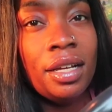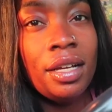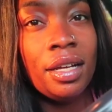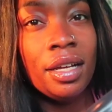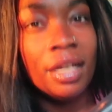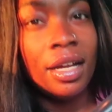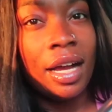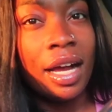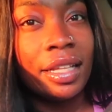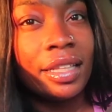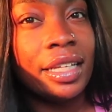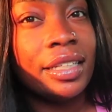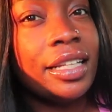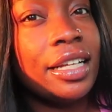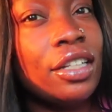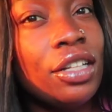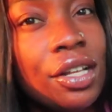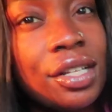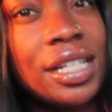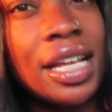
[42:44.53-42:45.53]
I think they
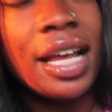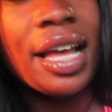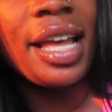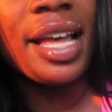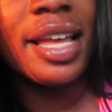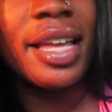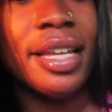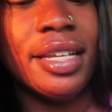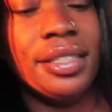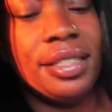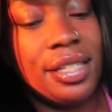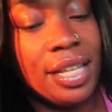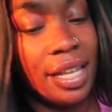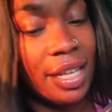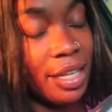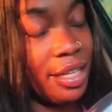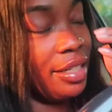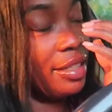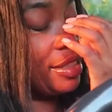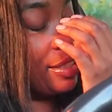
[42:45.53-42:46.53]
close at eight
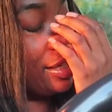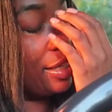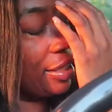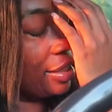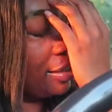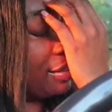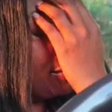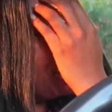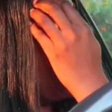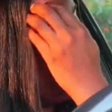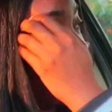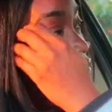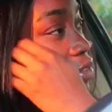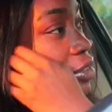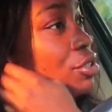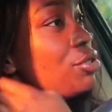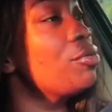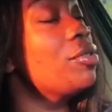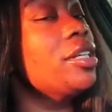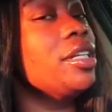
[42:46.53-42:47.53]
and it's like
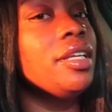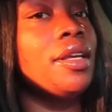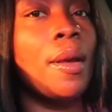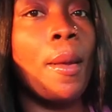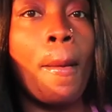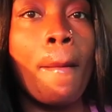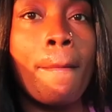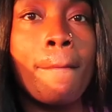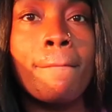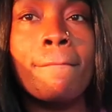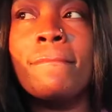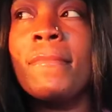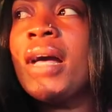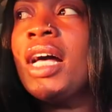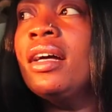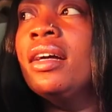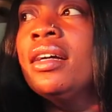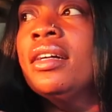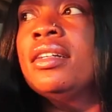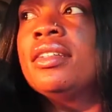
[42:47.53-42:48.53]
seven twenty.
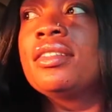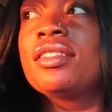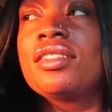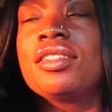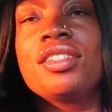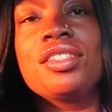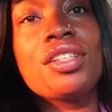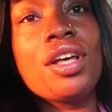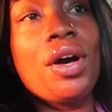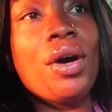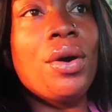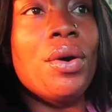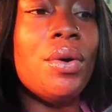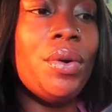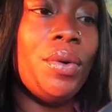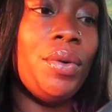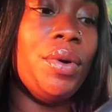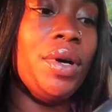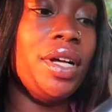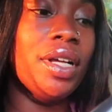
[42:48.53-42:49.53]

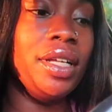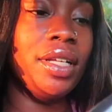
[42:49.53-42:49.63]
So